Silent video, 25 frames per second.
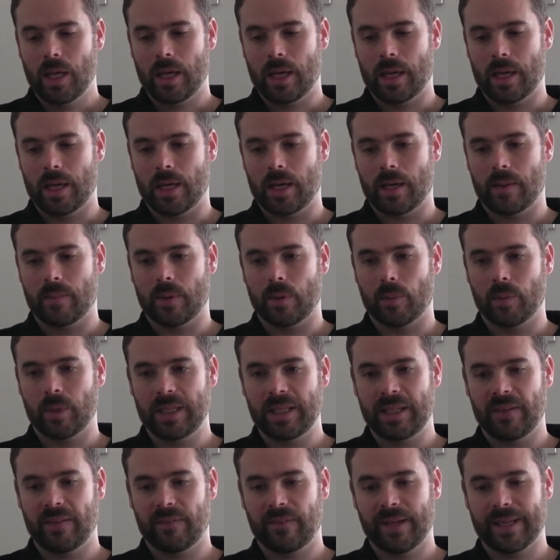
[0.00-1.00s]
And one
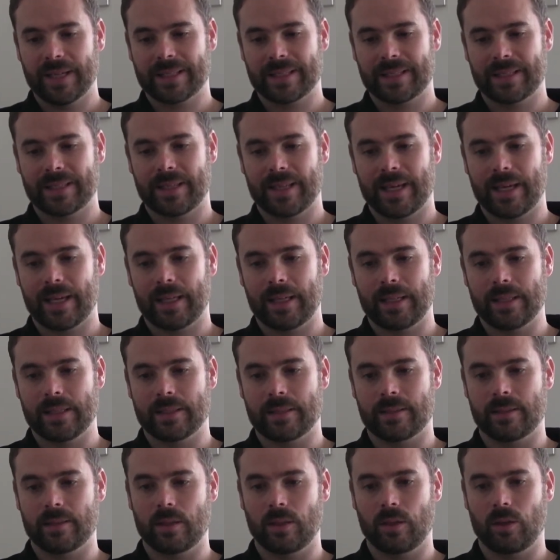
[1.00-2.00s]
of the effects of that
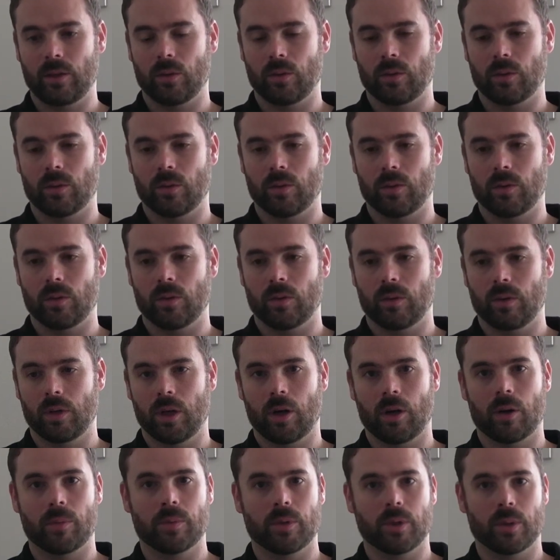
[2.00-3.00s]
is that your
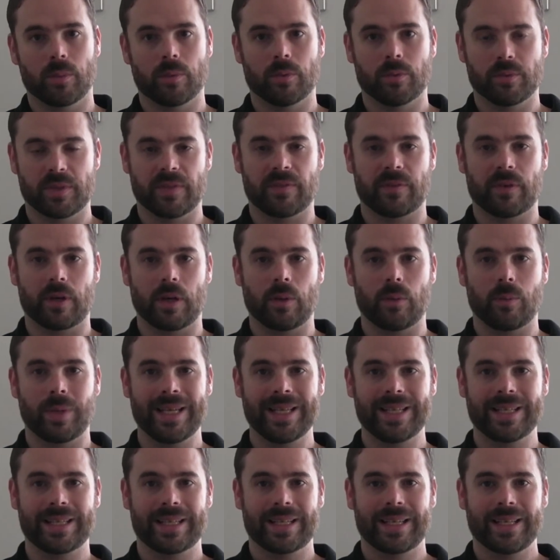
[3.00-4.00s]
lower abdominals are very
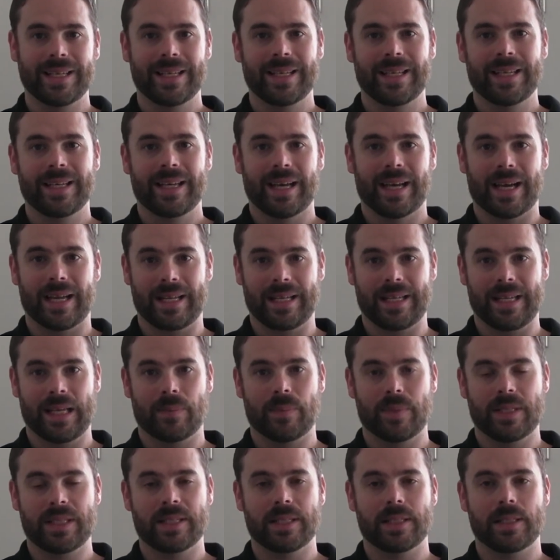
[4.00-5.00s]
weak and
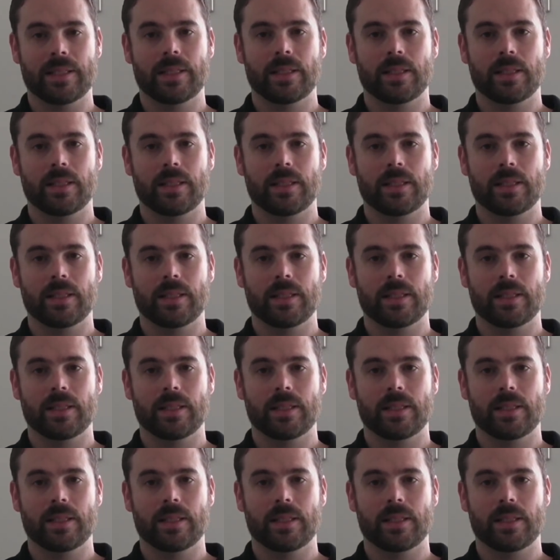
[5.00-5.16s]
inhibited,